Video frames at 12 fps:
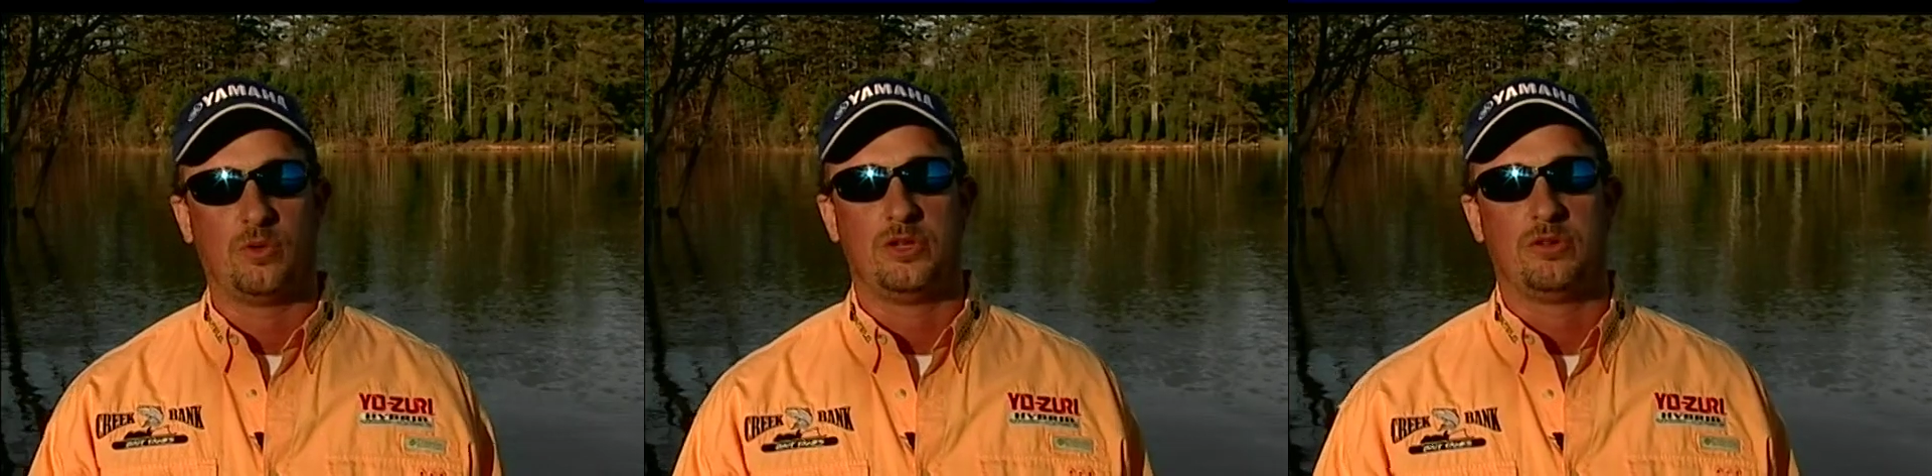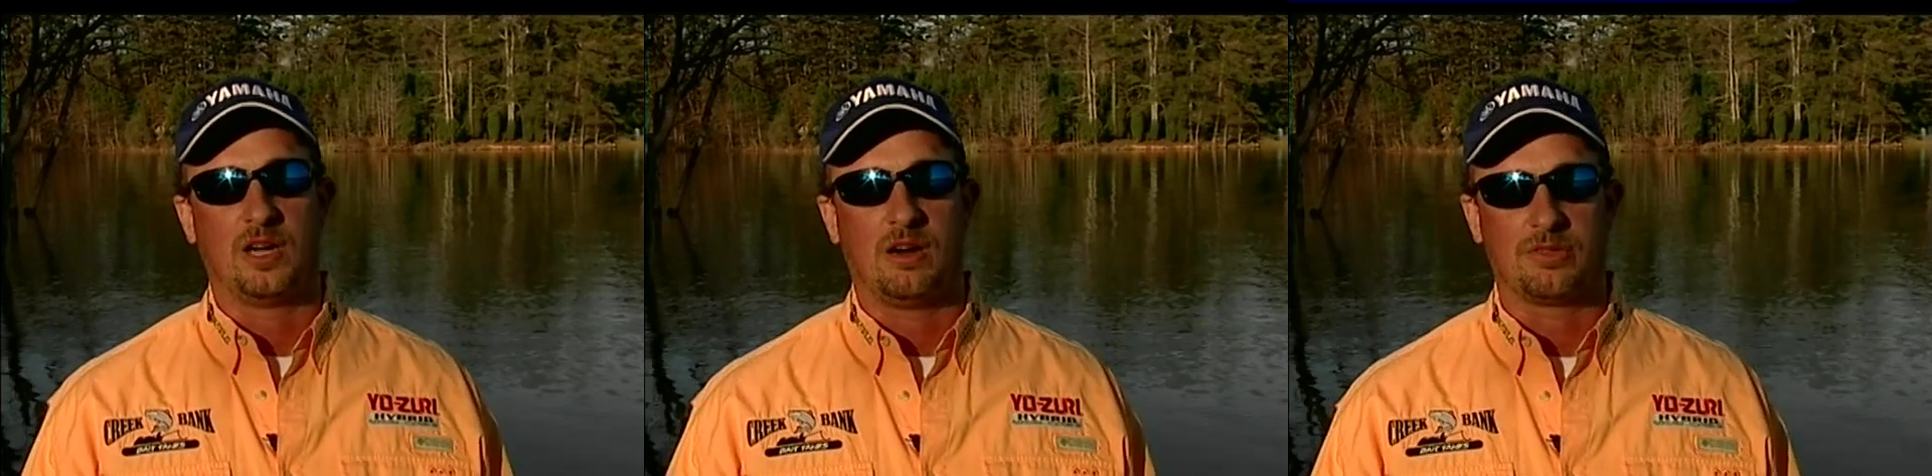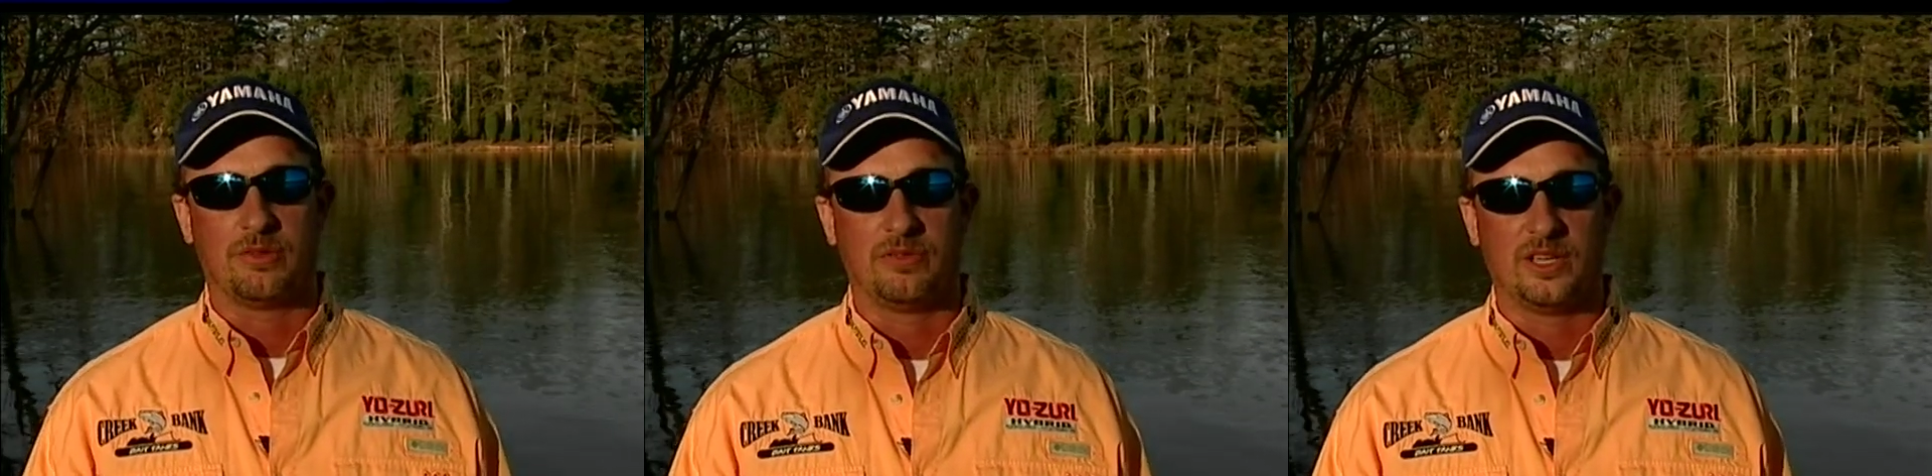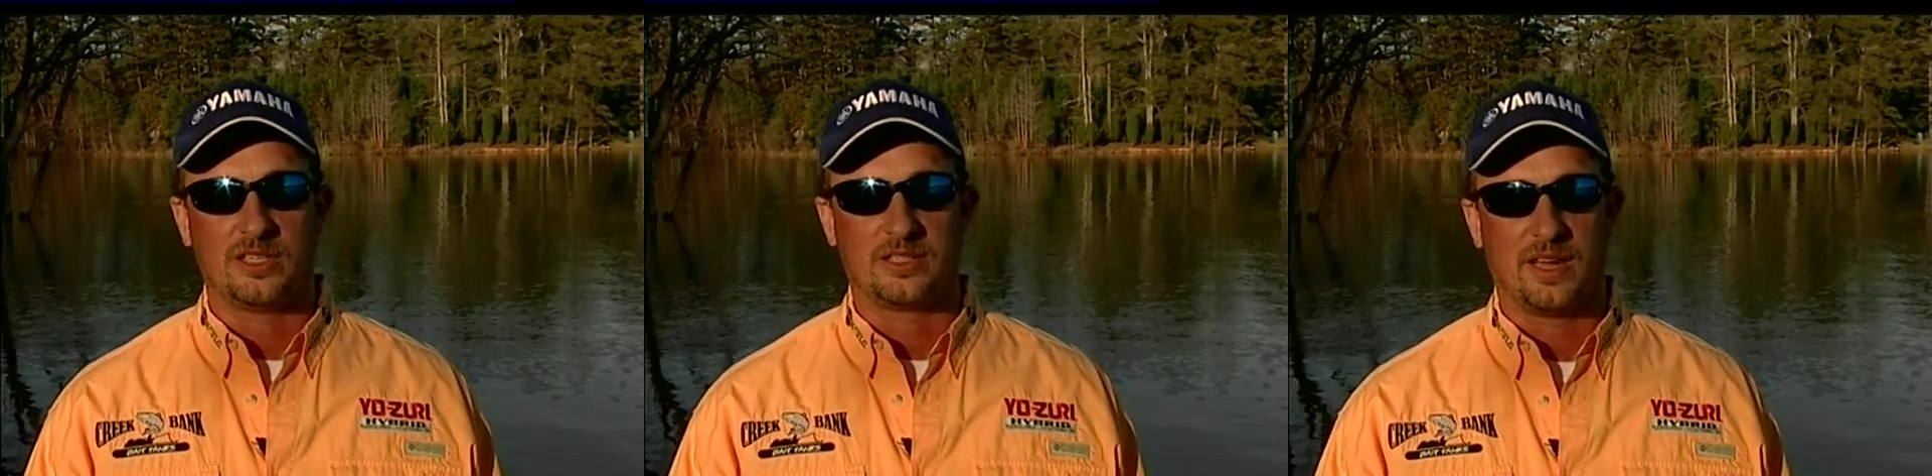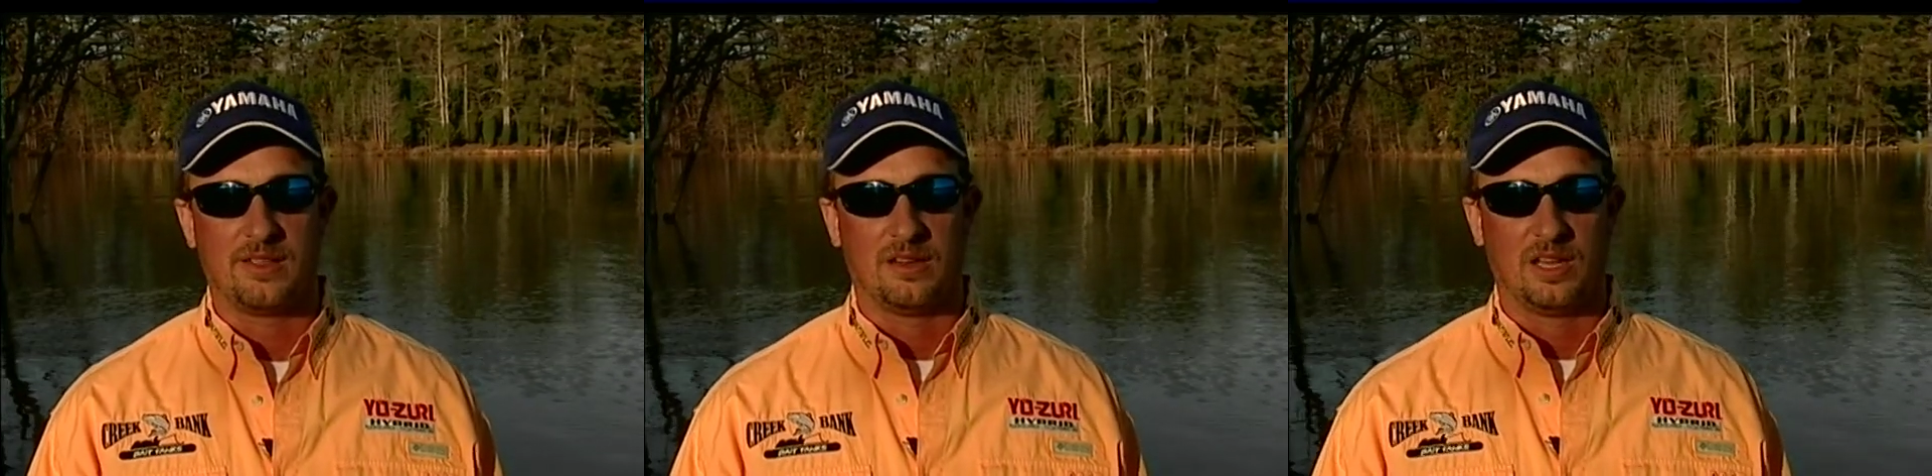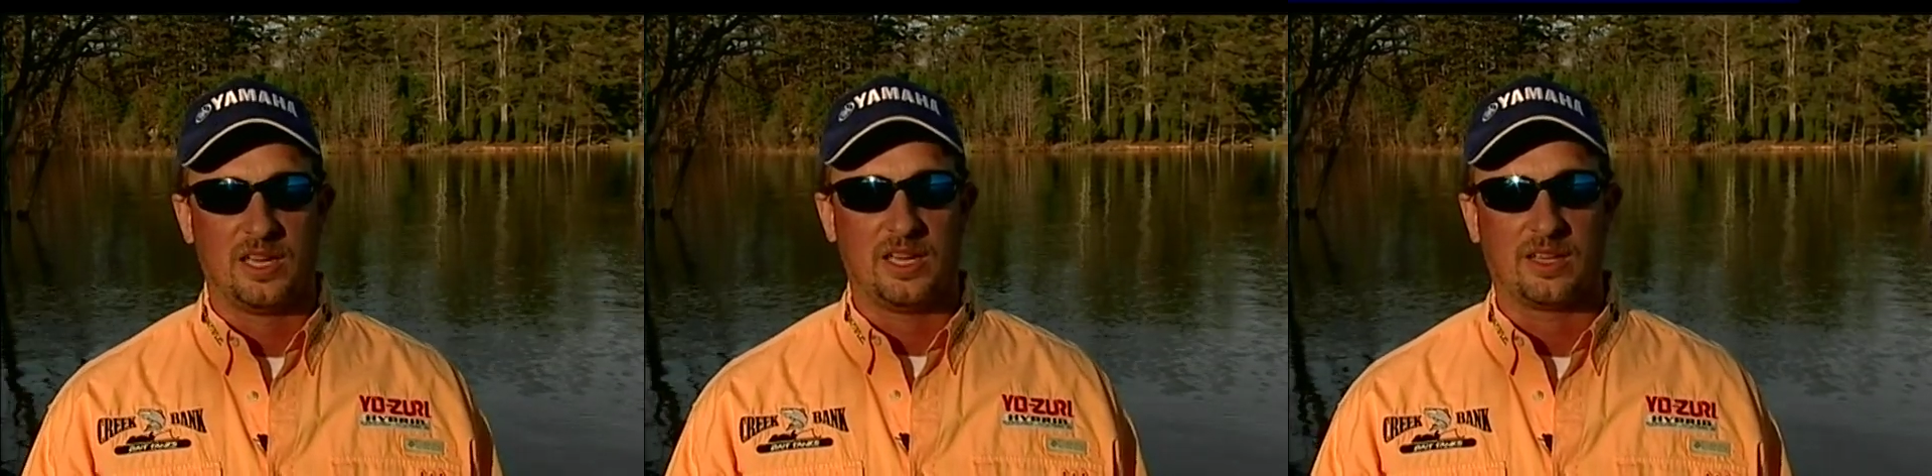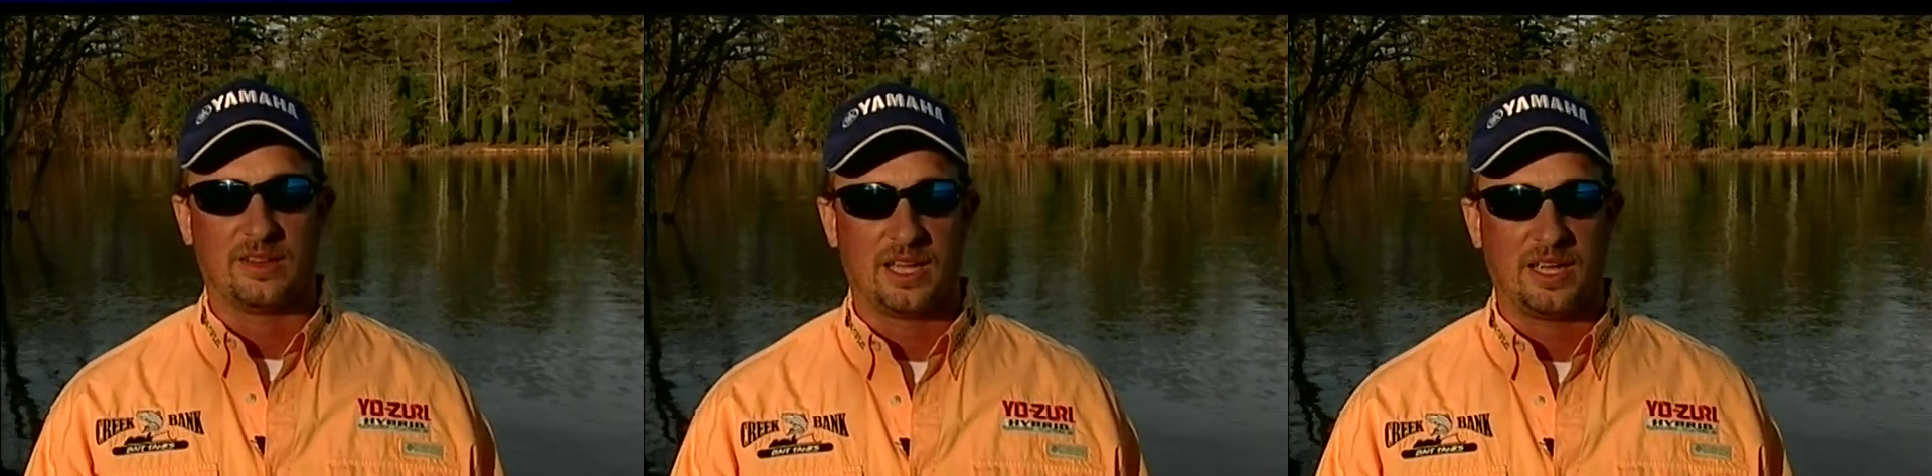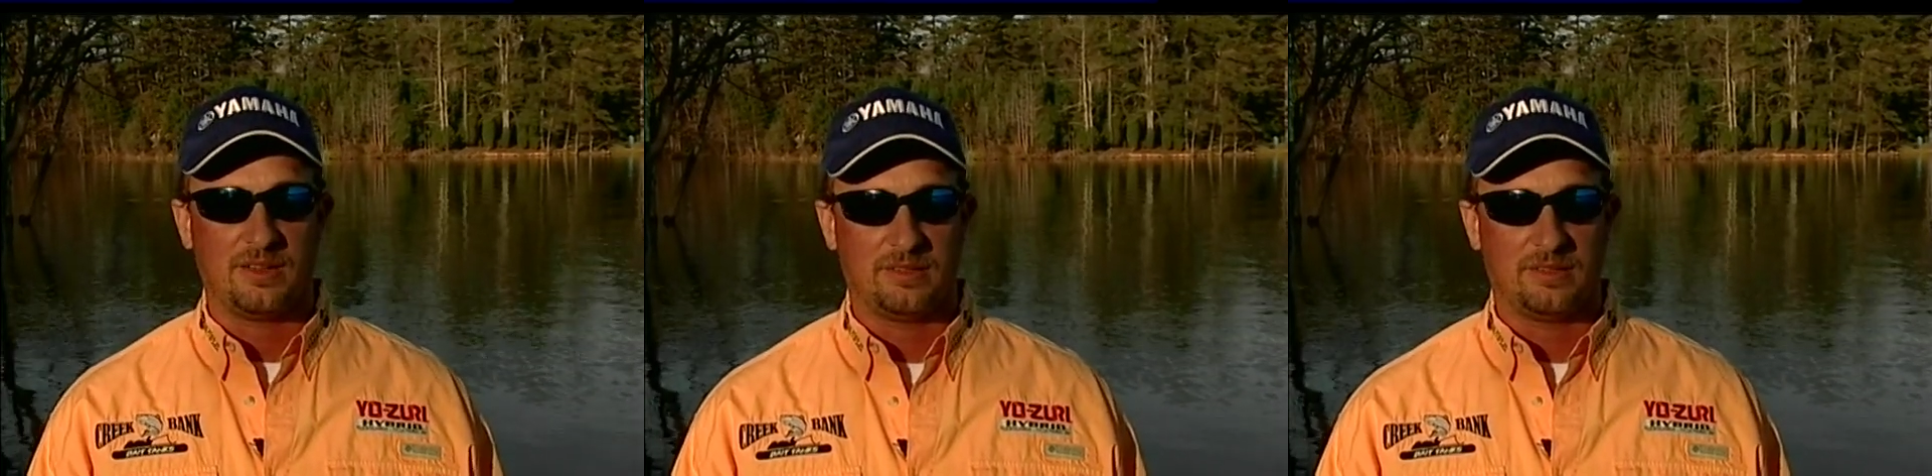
when you caught the fish out of the lake, and that,